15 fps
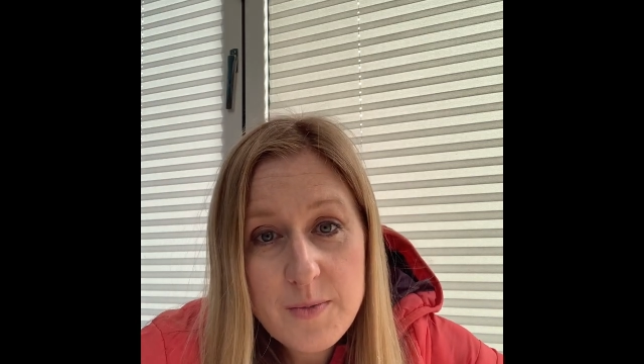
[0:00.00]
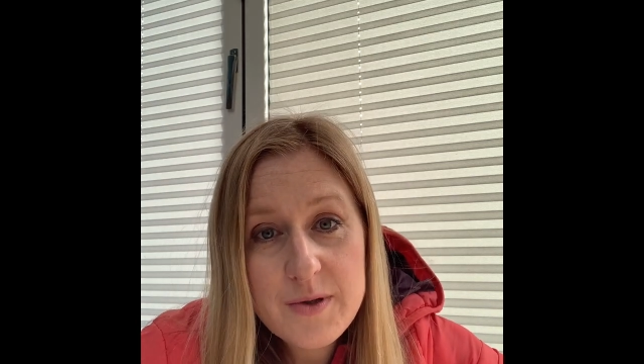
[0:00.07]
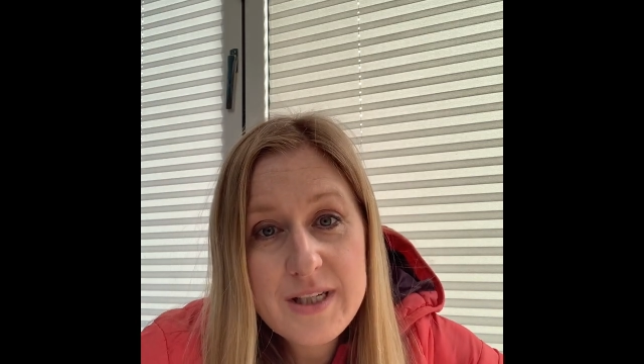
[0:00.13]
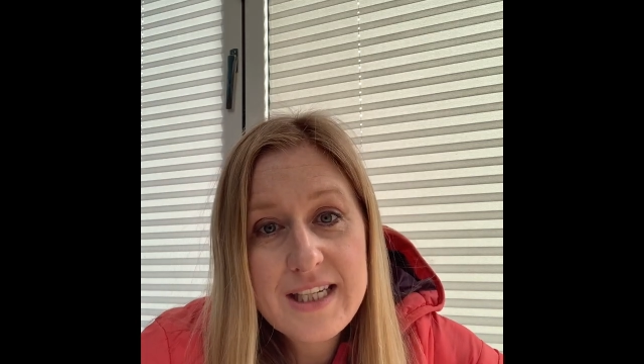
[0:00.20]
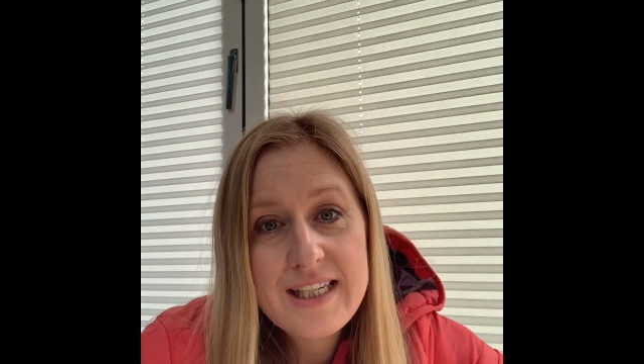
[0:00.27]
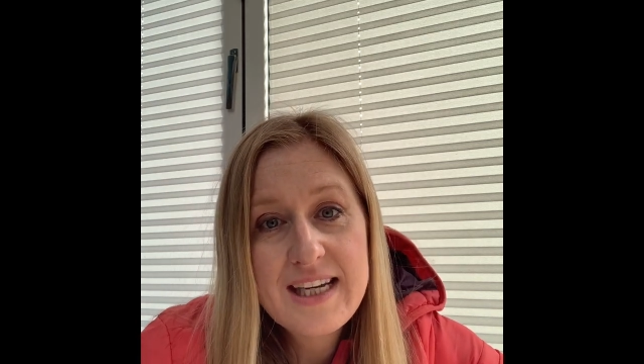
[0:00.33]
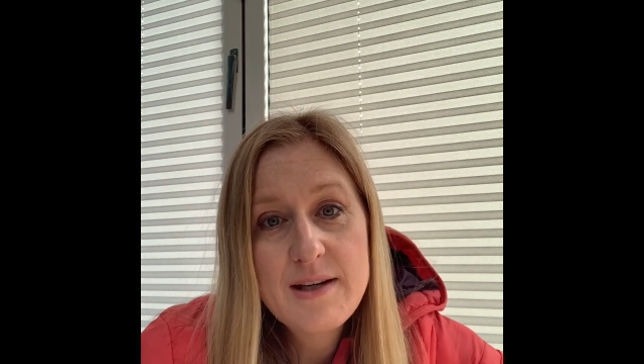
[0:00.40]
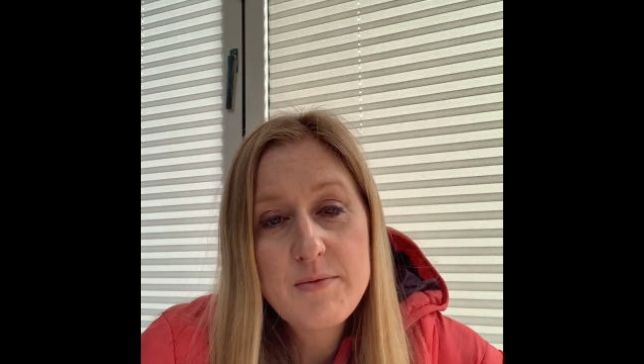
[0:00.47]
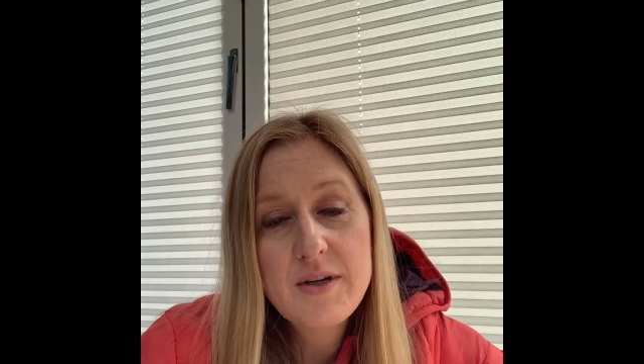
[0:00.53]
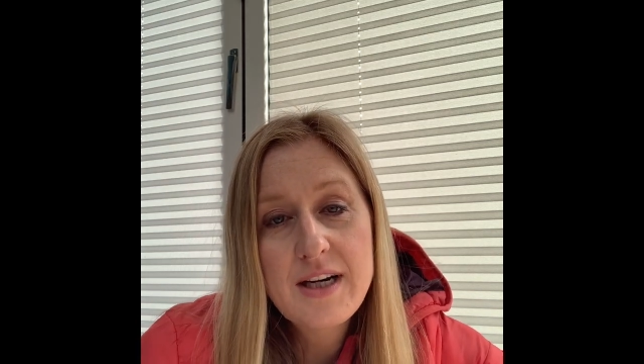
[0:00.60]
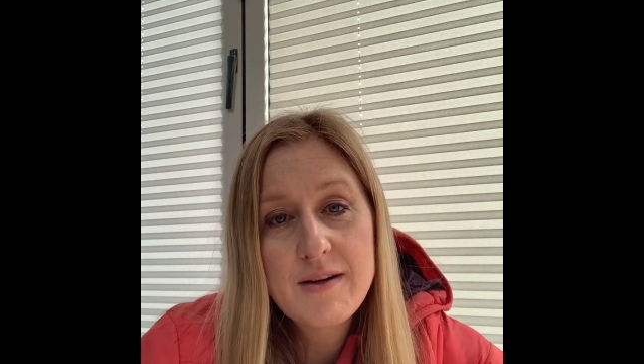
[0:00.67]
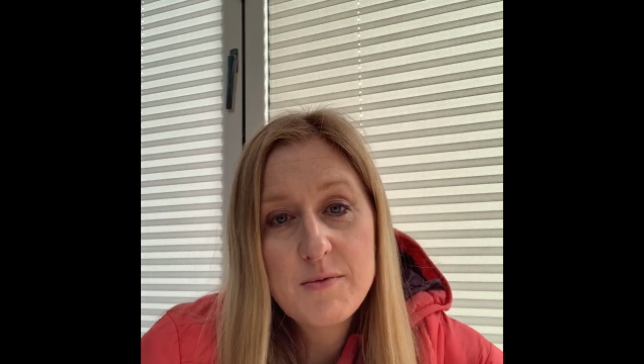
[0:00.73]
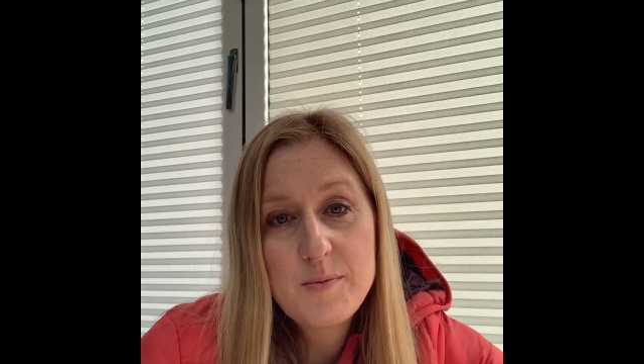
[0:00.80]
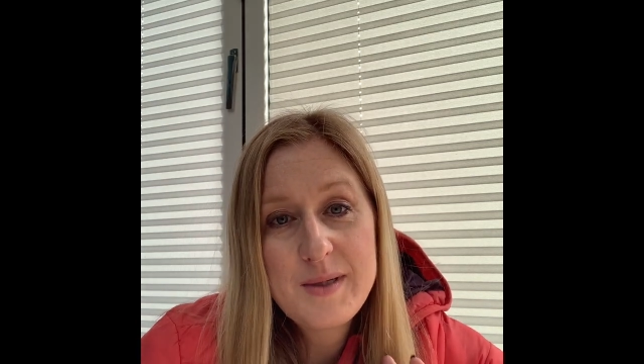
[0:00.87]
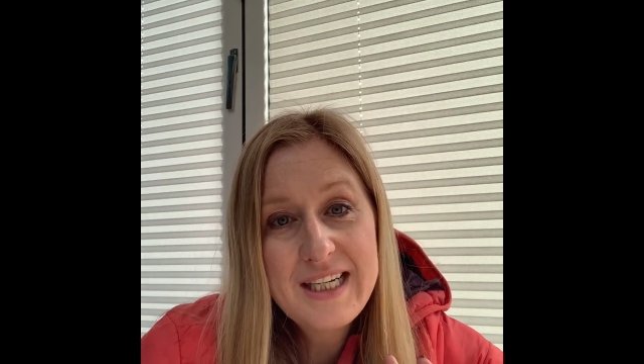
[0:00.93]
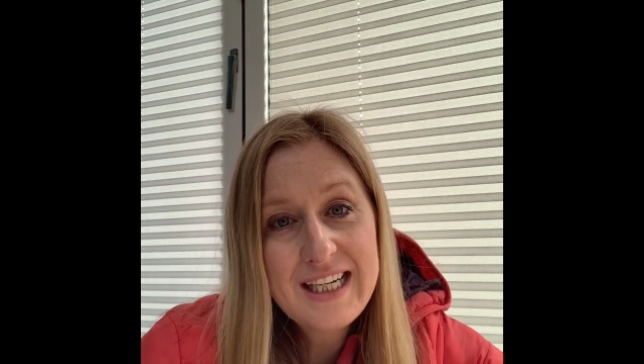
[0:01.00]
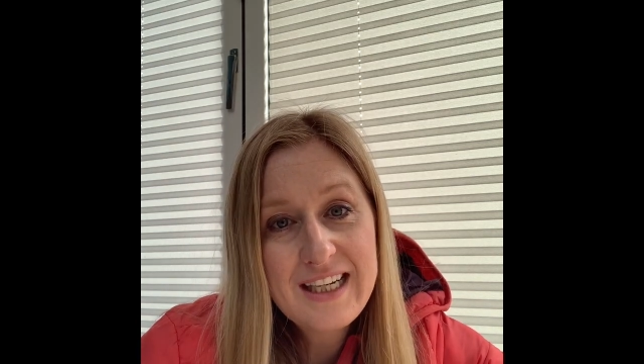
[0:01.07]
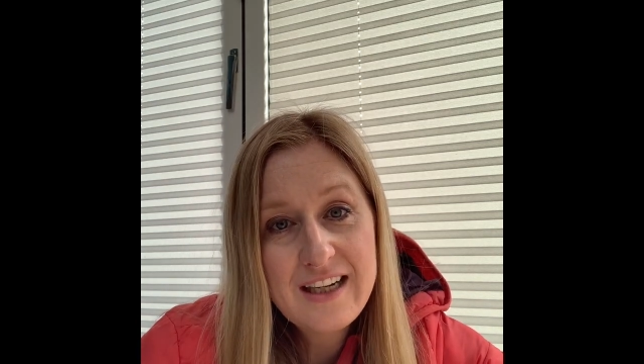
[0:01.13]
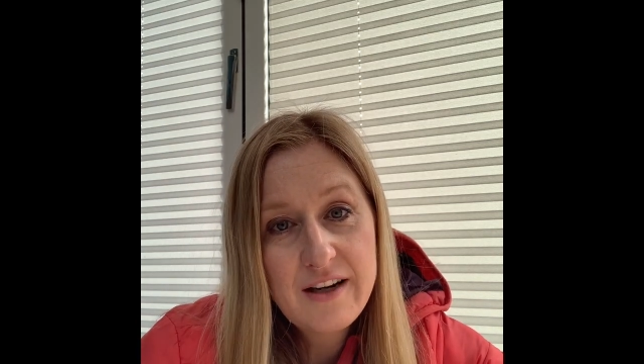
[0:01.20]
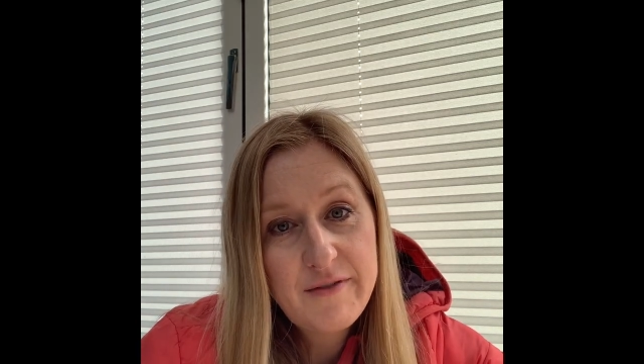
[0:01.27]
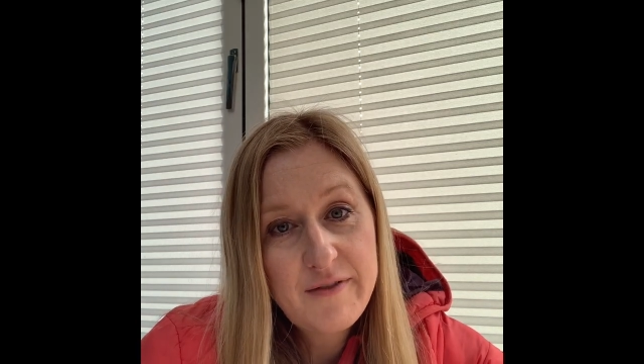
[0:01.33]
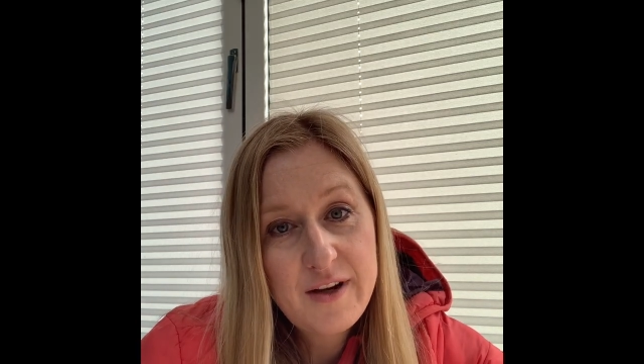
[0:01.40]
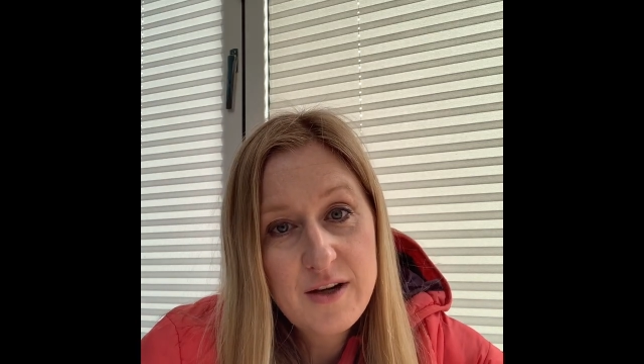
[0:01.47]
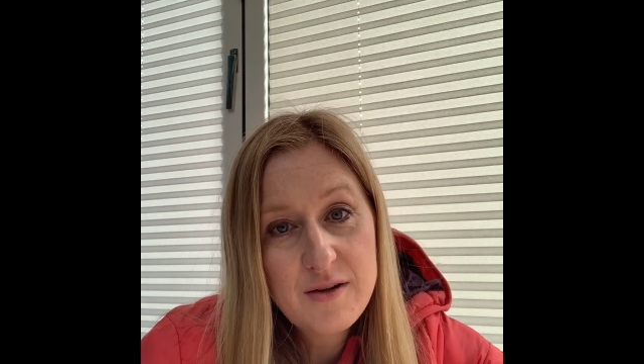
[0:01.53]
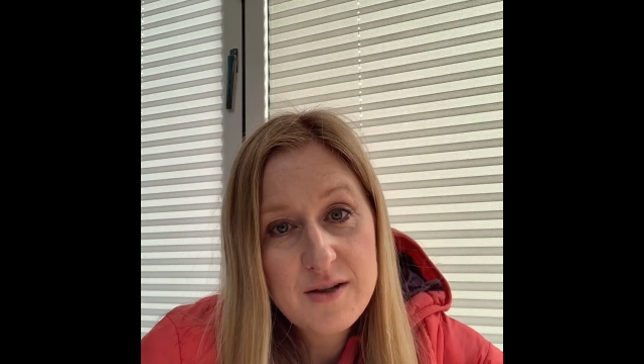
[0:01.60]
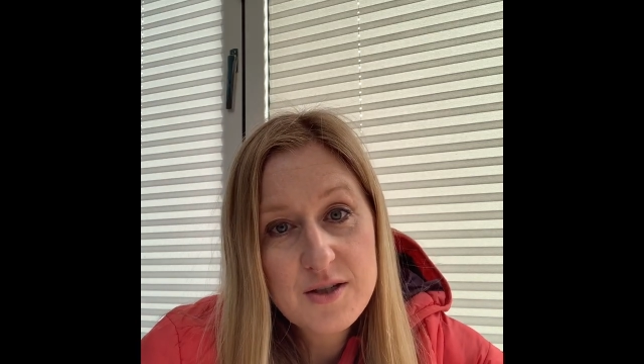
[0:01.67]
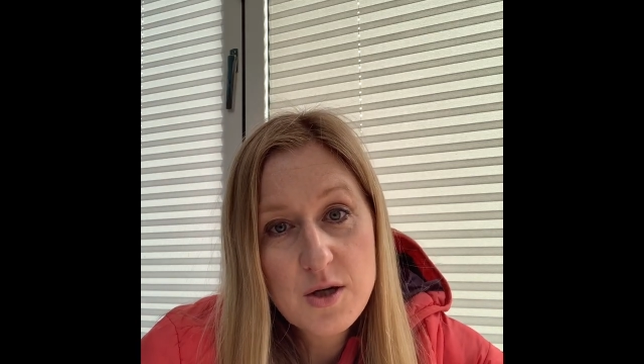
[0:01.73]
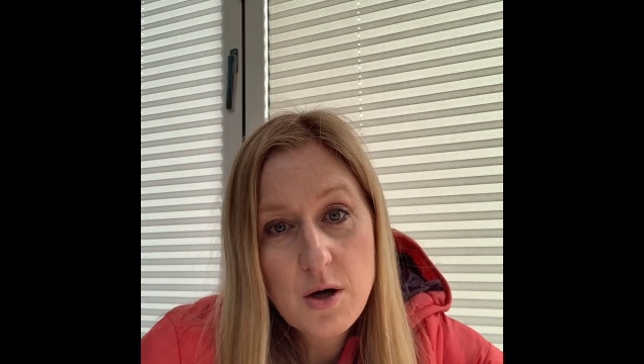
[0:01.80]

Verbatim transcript: but today we're going to have a particular focus